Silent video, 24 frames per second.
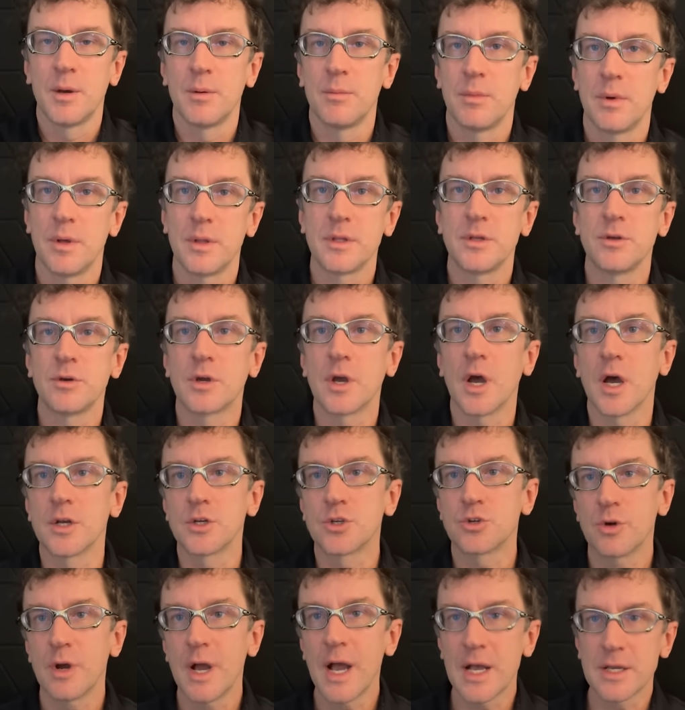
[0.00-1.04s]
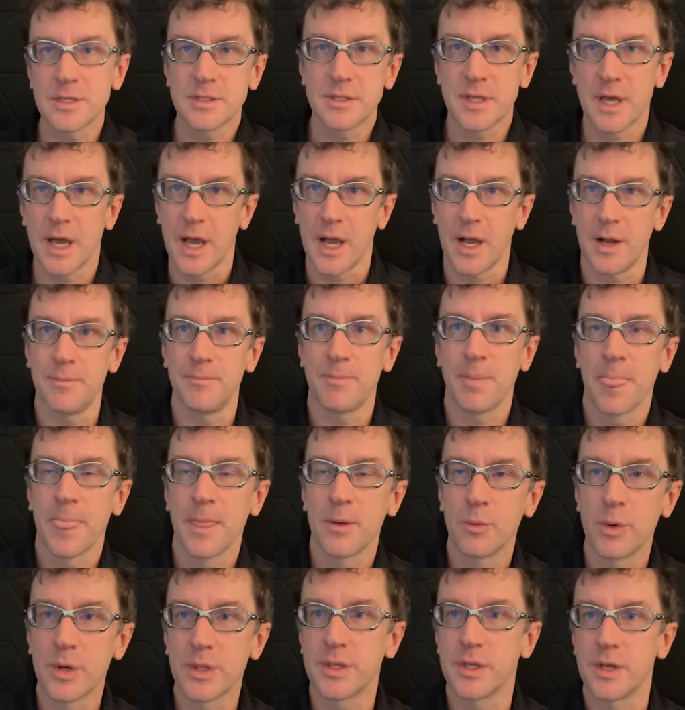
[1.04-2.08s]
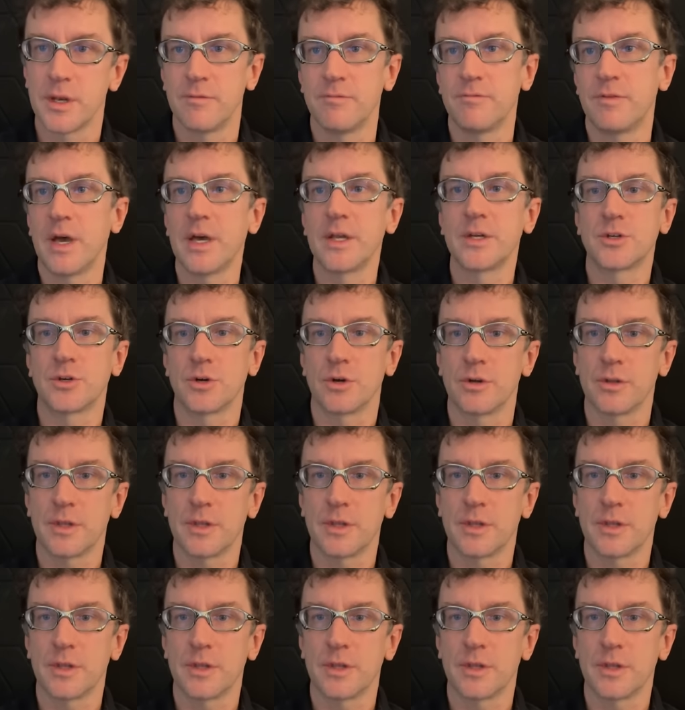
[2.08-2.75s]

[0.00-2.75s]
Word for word: And you contrast that with an inventor.